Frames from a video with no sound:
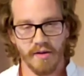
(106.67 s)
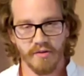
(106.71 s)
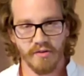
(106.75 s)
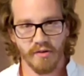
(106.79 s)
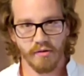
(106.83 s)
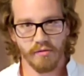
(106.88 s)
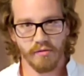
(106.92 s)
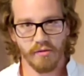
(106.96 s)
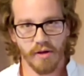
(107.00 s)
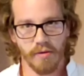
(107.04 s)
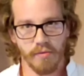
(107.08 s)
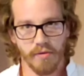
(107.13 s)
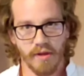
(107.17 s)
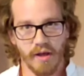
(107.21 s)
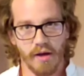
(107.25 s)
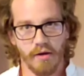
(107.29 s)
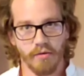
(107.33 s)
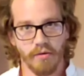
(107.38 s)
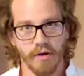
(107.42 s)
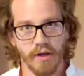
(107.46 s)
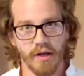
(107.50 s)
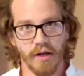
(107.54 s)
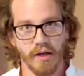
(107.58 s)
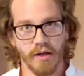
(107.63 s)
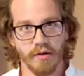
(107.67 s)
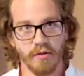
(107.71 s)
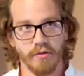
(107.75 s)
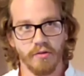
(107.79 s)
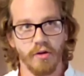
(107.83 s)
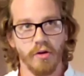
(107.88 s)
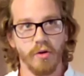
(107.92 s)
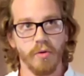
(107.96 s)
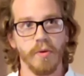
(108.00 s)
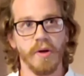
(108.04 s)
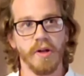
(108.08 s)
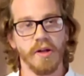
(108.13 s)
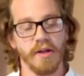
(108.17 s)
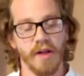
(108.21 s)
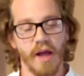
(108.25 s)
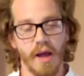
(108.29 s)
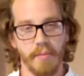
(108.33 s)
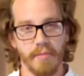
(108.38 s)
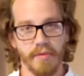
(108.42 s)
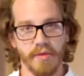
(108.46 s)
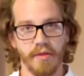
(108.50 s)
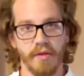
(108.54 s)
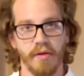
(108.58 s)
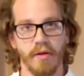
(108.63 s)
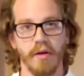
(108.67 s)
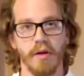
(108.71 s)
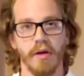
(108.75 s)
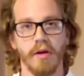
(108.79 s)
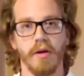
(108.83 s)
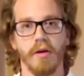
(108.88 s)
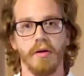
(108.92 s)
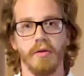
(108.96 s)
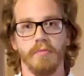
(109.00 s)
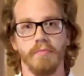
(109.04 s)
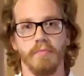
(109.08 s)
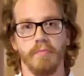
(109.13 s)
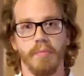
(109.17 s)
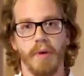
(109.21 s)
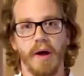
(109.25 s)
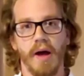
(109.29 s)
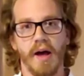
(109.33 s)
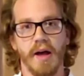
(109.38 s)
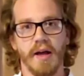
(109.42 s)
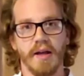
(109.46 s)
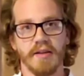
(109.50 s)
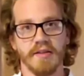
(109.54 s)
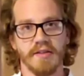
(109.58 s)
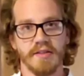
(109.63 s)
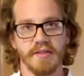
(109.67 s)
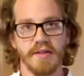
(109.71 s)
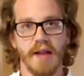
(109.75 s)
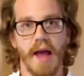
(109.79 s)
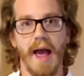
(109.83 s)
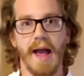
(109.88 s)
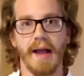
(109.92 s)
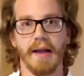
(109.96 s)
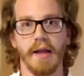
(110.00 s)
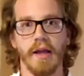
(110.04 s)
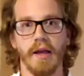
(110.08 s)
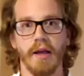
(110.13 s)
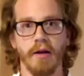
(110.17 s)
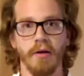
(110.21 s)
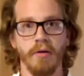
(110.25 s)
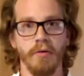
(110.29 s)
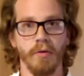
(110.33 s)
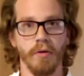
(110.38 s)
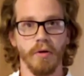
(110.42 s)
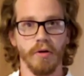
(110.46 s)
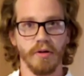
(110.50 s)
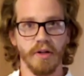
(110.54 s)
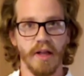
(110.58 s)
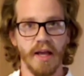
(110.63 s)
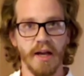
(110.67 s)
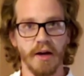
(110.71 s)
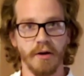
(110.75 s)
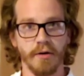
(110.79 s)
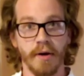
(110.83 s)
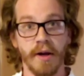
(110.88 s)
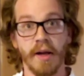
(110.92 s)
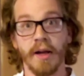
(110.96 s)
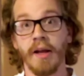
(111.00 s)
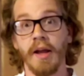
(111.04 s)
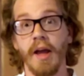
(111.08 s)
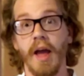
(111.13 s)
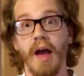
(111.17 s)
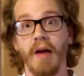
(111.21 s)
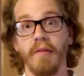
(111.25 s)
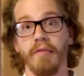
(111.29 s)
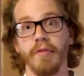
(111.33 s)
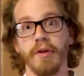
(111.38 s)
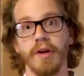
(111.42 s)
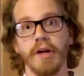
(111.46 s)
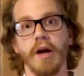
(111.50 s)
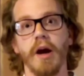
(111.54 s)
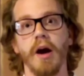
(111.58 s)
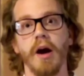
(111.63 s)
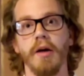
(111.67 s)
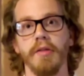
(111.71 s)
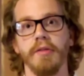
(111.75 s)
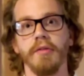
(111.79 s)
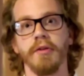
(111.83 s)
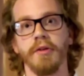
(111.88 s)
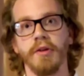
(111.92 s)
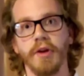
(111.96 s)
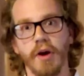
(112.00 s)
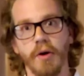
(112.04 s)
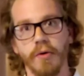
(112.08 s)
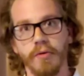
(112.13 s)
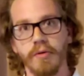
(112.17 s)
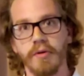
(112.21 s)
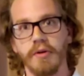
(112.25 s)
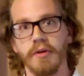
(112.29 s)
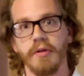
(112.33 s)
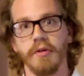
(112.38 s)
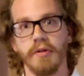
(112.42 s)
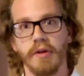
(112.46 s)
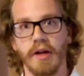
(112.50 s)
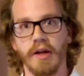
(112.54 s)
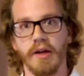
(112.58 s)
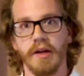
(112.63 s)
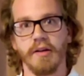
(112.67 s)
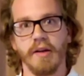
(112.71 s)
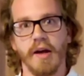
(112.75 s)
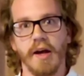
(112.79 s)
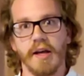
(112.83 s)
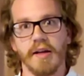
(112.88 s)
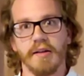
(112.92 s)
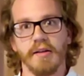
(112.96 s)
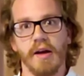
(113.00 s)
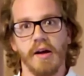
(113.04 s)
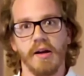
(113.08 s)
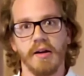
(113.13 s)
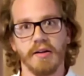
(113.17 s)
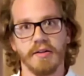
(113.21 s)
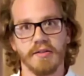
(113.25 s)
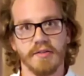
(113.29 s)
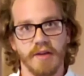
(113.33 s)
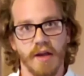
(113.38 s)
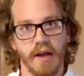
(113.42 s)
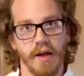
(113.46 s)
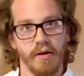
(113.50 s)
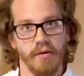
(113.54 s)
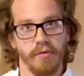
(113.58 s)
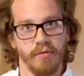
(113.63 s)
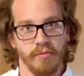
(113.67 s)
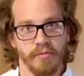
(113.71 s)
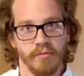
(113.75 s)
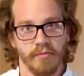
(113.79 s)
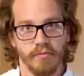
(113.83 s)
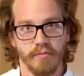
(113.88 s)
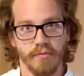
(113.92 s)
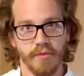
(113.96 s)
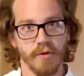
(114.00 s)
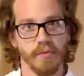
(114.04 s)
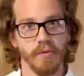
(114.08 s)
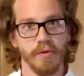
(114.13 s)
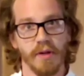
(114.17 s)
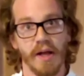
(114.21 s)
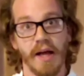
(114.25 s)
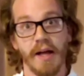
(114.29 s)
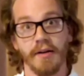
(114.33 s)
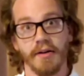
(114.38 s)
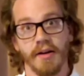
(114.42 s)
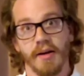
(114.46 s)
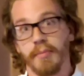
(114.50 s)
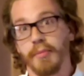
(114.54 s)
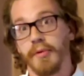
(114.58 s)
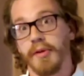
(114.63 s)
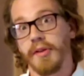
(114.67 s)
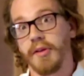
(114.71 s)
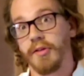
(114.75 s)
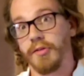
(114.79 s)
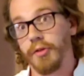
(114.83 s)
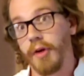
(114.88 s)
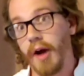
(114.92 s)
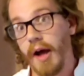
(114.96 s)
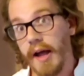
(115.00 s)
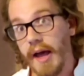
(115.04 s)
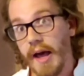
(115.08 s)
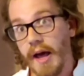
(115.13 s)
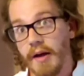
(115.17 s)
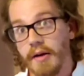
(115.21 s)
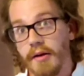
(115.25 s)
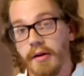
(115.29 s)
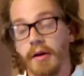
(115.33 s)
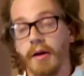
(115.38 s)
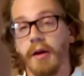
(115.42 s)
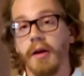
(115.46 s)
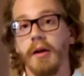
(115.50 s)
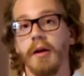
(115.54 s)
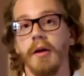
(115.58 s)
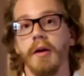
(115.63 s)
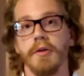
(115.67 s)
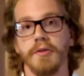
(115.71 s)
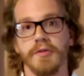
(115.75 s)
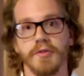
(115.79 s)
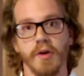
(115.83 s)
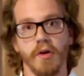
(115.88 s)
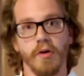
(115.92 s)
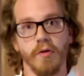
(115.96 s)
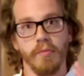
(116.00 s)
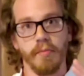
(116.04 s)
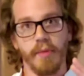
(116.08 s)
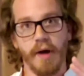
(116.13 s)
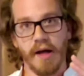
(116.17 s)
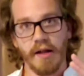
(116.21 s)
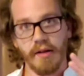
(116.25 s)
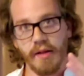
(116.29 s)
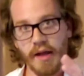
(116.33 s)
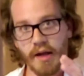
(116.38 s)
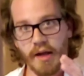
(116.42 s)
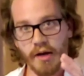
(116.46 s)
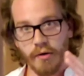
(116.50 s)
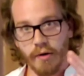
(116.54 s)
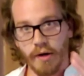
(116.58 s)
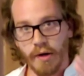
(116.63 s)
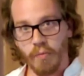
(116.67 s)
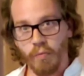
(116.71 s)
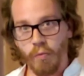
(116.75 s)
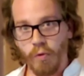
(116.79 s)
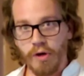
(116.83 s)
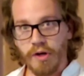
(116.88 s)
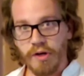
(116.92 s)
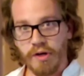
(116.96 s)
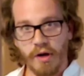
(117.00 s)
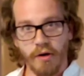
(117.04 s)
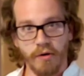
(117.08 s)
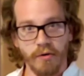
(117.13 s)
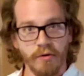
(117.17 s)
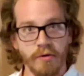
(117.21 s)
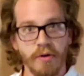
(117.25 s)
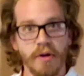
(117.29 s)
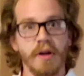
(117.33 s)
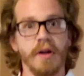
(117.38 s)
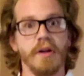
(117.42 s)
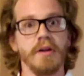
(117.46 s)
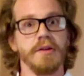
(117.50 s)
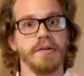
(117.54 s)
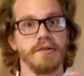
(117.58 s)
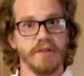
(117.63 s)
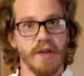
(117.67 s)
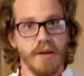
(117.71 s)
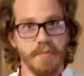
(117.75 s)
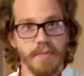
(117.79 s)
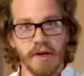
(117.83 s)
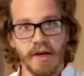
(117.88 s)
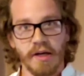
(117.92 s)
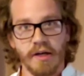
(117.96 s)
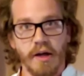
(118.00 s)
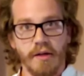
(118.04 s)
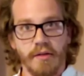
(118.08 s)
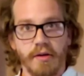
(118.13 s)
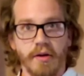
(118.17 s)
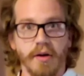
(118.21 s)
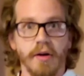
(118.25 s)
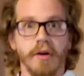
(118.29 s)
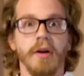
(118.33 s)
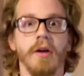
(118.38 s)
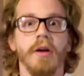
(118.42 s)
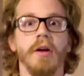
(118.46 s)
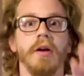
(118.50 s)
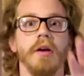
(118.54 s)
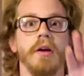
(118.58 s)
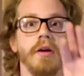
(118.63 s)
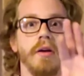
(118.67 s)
basically without getting too in-depth, by stacking or layering every other note in a diatonic scale, you will end up with a triad. So by layering one note, skipping another,